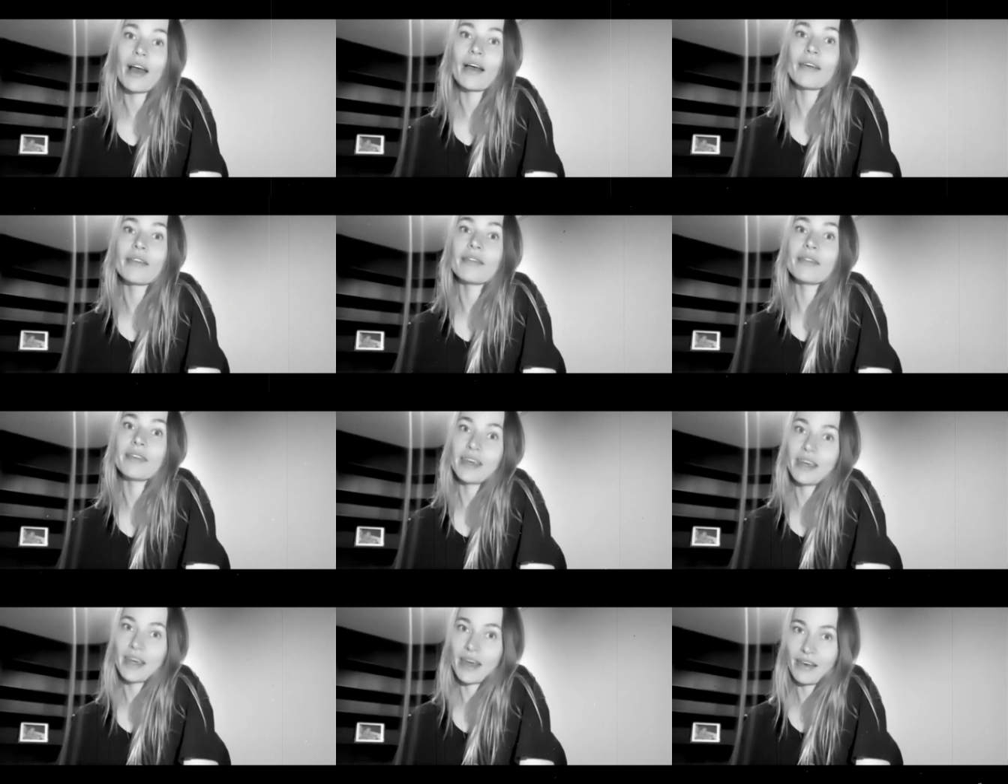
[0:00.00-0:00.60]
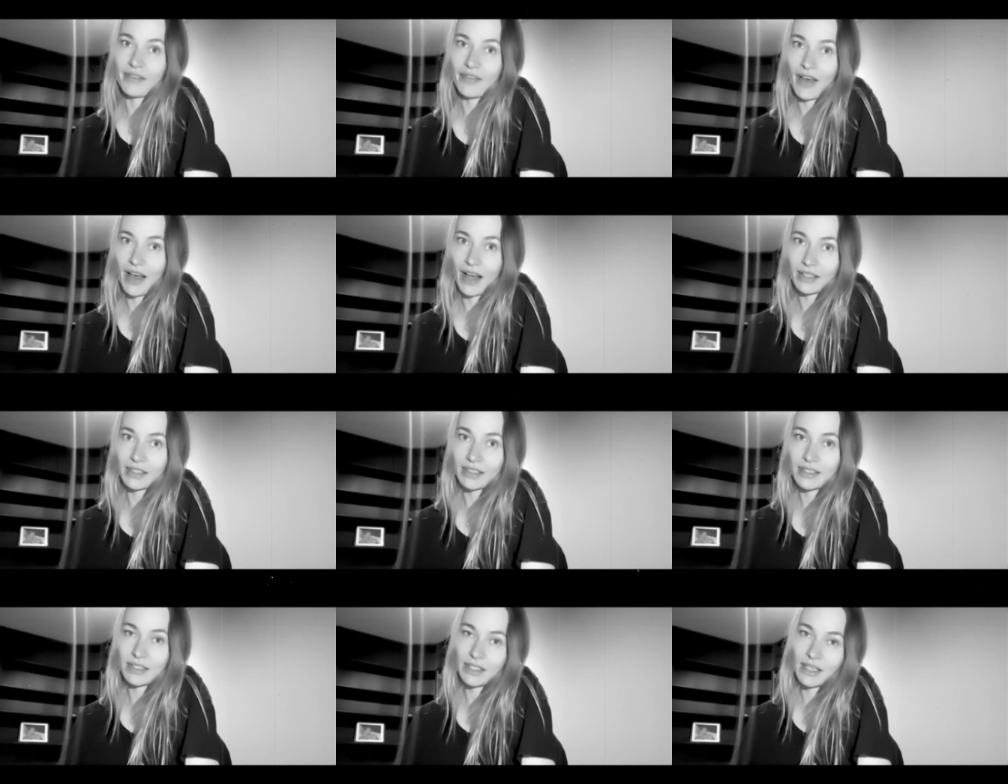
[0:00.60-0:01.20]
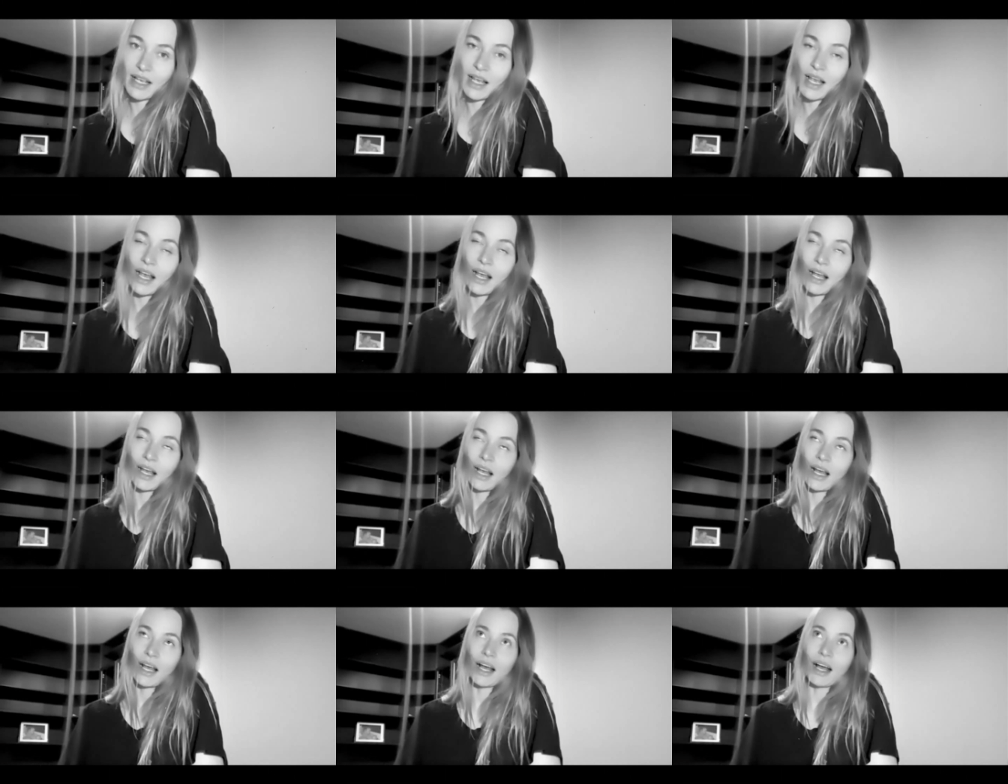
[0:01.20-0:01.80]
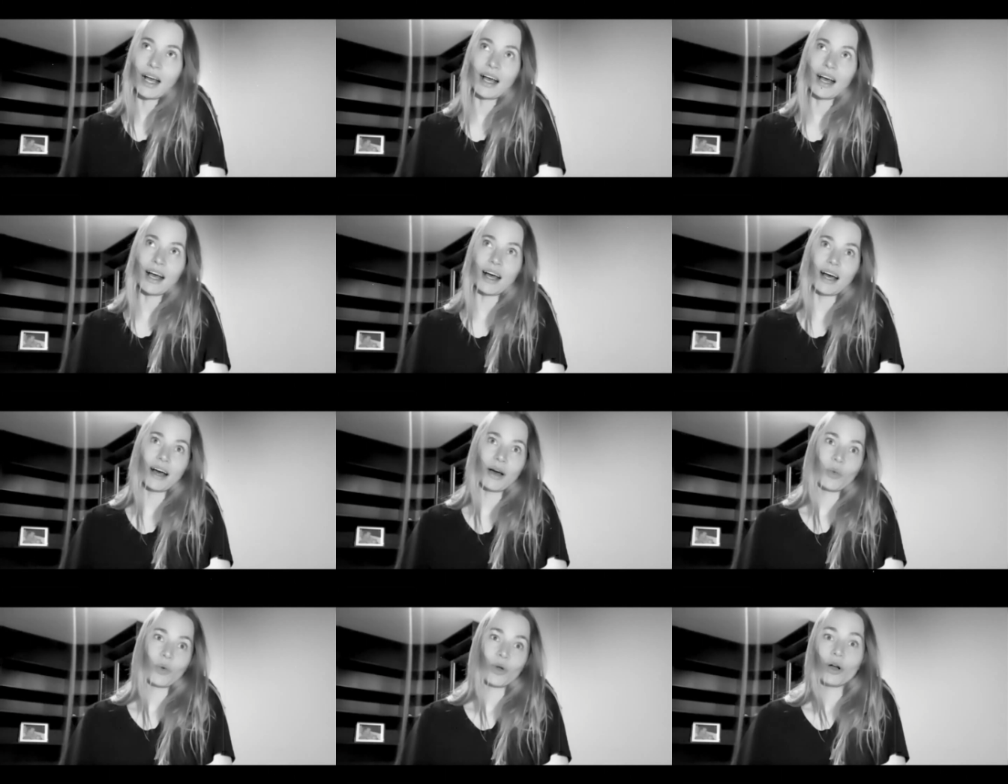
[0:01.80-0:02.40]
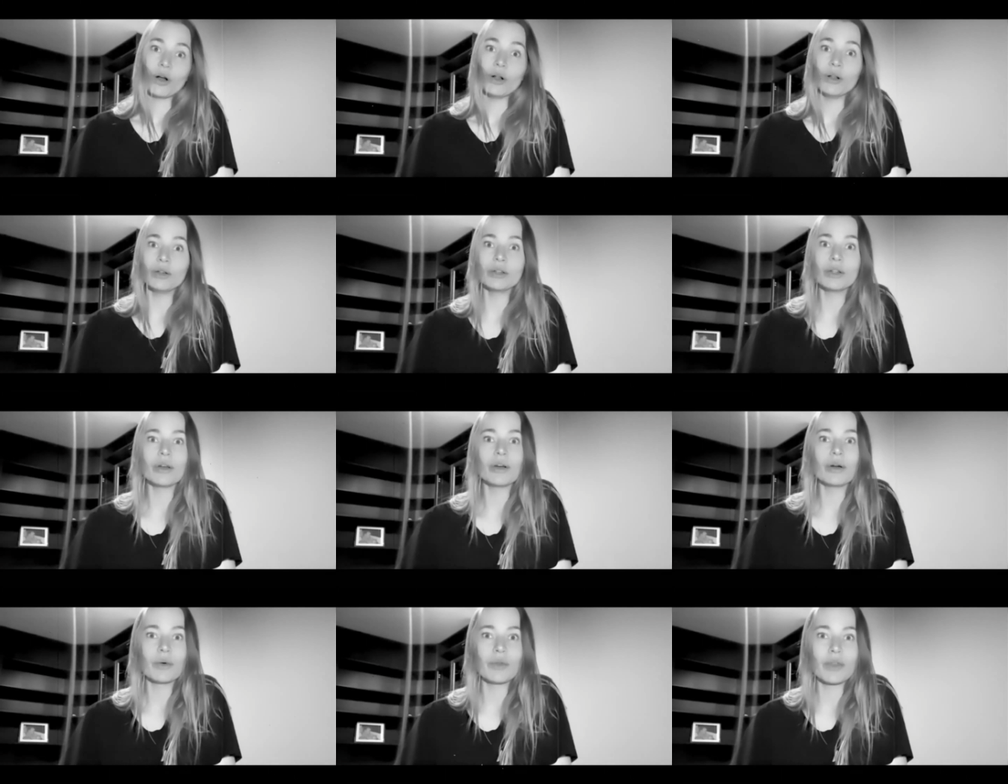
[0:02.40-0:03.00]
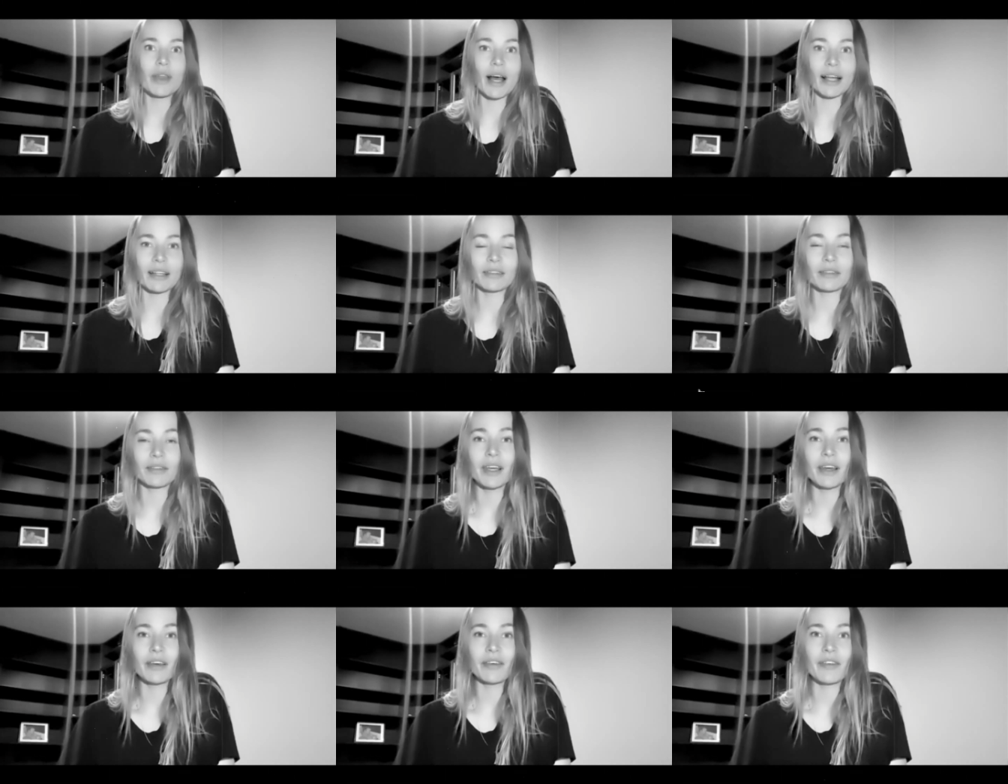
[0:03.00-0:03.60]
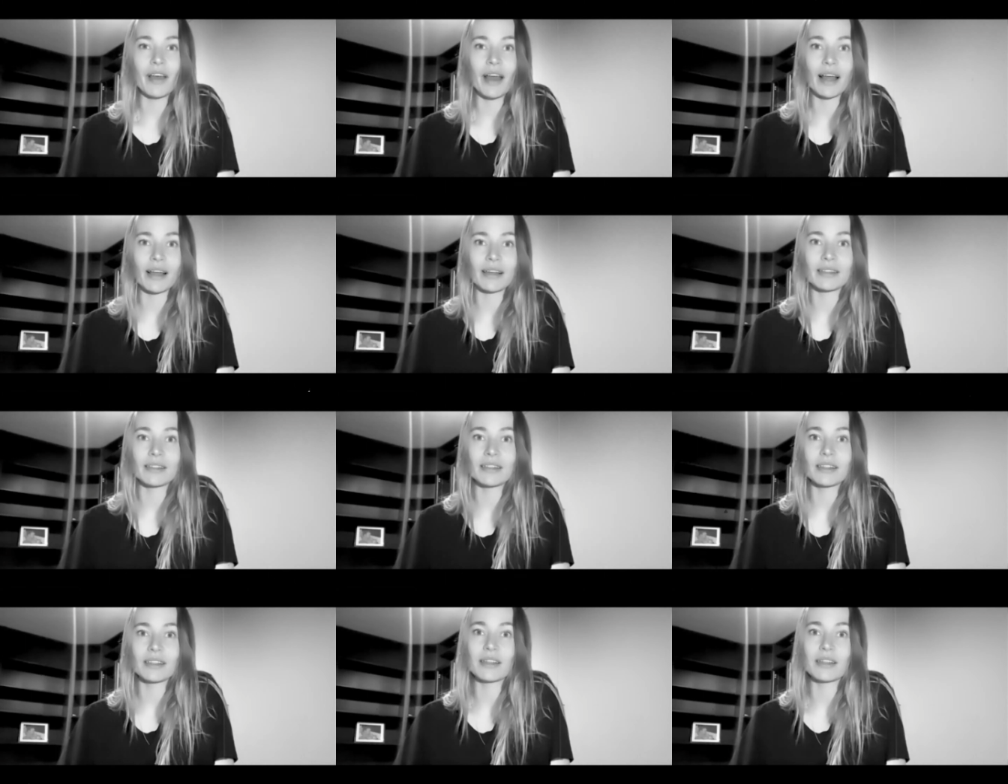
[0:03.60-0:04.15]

VFX. We all know that VFX